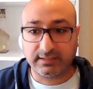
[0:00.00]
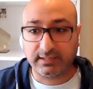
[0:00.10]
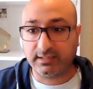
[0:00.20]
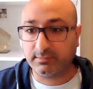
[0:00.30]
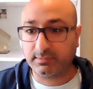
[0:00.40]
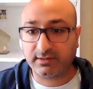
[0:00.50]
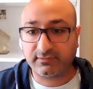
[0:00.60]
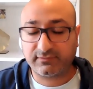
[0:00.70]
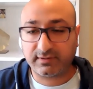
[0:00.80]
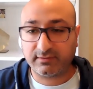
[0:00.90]
At eBay,
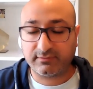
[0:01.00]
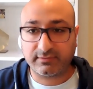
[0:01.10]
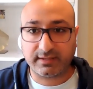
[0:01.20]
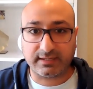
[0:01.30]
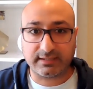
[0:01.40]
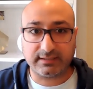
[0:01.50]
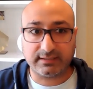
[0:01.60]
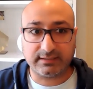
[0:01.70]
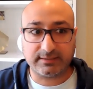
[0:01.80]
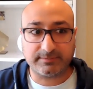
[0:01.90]
I've found that
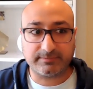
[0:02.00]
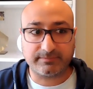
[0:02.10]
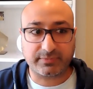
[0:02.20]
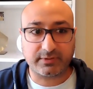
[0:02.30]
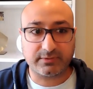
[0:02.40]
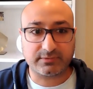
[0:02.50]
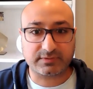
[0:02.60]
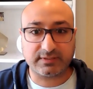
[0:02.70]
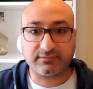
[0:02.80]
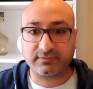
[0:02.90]

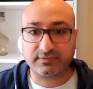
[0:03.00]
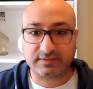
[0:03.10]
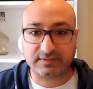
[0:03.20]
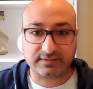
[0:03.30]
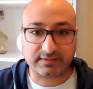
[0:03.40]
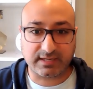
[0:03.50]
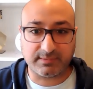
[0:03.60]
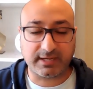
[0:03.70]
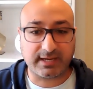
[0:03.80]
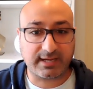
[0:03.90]
those differences that I
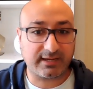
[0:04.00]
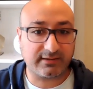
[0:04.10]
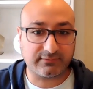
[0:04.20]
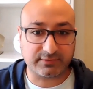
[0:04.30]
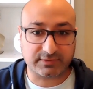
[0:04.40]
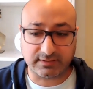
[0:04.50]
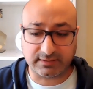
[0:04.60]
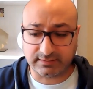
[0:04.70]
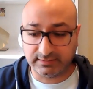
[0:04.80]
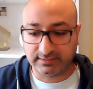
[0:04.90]
may have, which
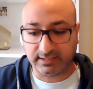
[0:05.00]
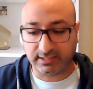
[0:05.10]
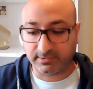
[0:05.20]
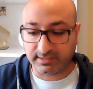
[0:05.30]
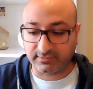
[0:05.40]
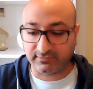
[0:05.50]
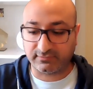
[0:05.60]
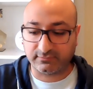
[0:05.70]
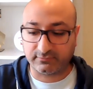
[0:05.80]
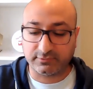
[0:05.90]
are, I believe,
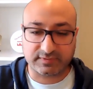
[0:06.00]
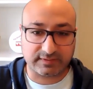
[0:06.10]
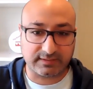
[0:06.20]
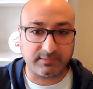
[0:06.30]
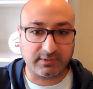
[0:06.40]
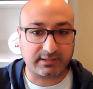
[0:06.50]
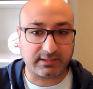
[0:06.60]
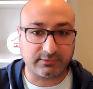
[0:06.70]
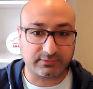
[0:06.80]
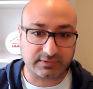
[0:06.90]
rooted in my
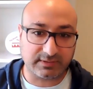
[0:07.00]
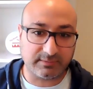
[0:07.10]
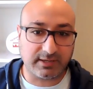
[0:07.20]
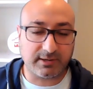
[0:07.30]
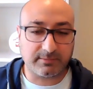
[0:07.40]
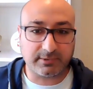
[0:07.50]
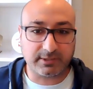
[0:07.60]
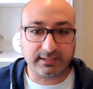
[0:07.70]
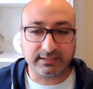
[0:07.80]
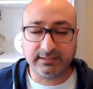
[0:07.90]
culture and my
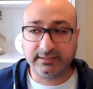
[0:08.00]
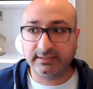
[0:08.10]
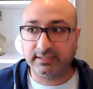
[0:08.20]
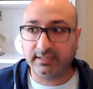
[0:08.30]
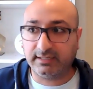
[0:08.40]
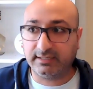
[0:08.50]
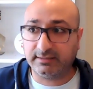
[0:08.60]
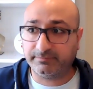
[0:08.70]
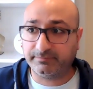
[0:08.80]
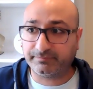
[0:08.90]
upbringing,
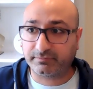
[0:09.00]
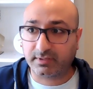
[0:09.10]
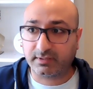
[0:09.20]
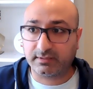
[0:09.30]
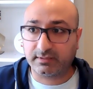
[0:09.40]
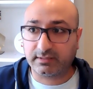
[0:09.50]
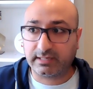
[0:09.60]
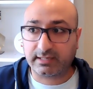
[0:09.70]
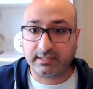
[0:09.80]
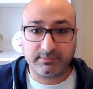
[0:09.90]

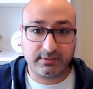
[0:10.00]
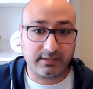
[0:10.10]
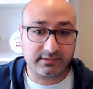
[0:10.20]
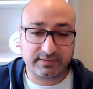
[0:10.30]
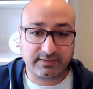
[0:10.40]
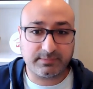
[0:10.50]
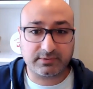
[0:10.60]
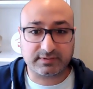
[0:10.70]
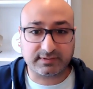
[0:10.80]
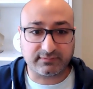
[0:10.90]
are seen
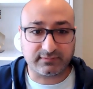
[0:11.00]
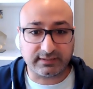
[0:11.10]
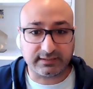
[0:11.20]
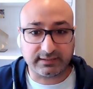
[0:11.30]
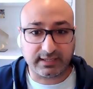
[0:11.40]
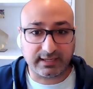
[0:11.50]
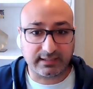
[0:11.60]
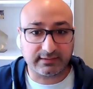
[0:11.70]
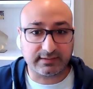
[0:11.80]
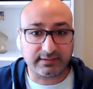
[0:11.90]
positively.
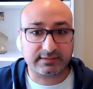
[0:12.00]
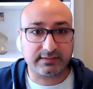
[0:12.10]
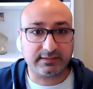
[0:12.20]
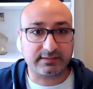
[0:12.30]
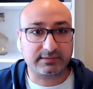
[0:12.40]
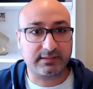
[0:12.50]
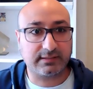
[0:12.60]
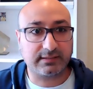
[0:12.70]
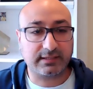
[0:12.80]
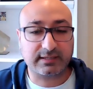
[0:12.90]
And it's
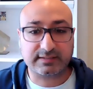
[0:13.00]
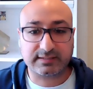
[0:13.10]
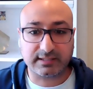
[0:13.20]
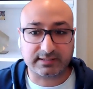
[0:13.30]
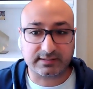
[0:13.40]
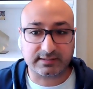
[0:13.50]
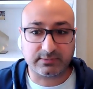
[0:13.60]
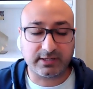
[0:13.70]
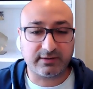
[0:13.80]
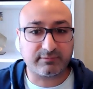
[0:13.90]
like I said, it's a
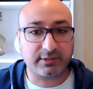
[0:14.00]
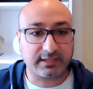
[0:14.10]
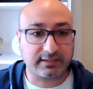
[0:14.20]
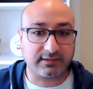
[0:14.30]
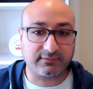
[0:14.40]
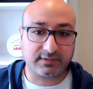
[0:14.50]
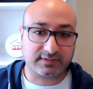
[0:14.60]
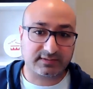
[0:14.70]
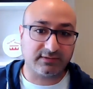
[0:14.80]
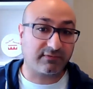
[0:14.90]
way of bringing
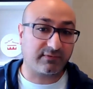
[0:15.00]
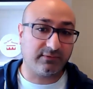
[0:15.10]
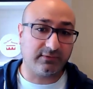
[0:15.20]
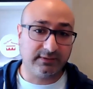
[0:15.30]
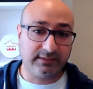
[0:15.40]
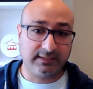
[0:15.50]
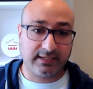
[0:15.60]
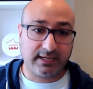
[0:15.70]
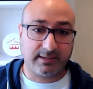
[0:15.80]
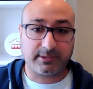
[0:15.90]
diversity of thought
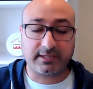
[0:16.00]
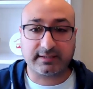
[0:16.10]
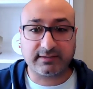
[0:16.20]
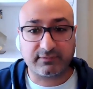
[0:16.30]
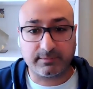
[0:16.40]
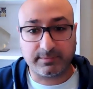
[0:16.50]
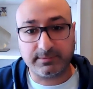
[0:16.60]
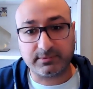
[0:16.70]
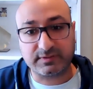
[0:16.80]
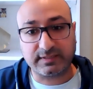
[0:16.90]
and bringing different
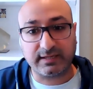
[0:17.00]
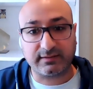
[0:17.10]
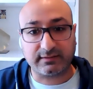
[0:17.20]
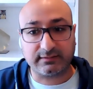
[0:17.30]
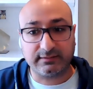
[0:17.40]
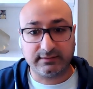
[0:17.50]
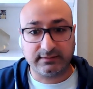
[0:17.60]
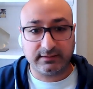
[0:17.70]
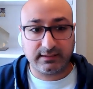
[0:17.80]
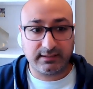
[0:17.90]
people together.
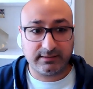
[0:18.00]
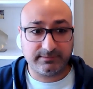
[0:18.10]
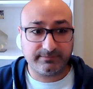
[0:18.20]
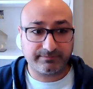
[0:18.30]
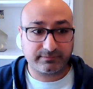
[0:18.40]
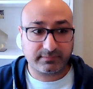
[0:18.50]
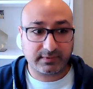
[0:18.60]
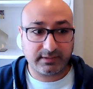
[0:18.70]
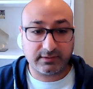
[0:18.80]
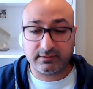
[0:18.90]

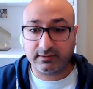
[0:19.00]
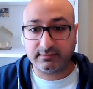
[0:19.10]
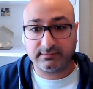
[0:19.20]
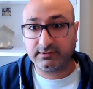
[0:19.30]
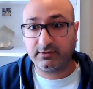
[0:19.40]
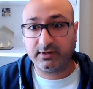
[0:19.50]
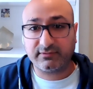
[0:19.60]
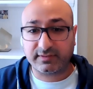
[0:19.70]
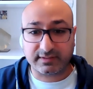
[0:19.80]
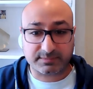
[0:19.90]
You know, not
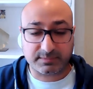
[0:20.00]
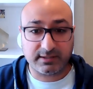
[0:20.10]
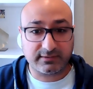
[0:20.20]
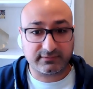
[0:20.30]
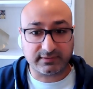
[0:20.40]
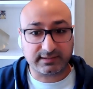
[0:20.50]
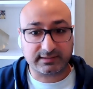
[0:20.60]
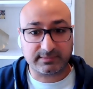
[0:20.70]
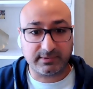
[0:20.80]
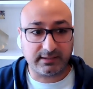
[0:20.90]
everything's
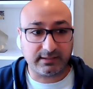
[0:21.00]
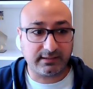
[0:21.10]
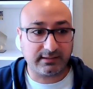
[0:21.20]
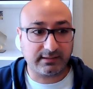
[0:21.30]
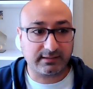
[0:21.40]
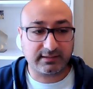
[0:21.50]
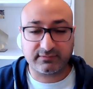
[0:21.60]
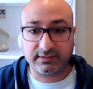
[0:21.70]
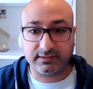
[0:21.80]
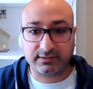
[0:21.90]
perfect, but I
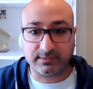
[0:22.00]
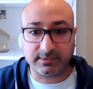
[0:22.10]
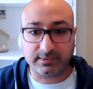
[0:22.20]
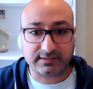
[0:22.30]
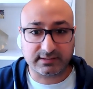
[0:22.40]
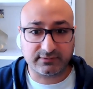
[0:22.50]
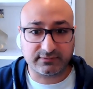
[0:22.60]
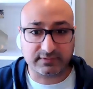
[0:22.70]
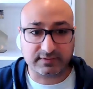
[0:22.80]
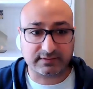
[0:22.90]
definitely look at
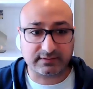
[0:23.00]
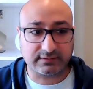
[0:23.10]
myself as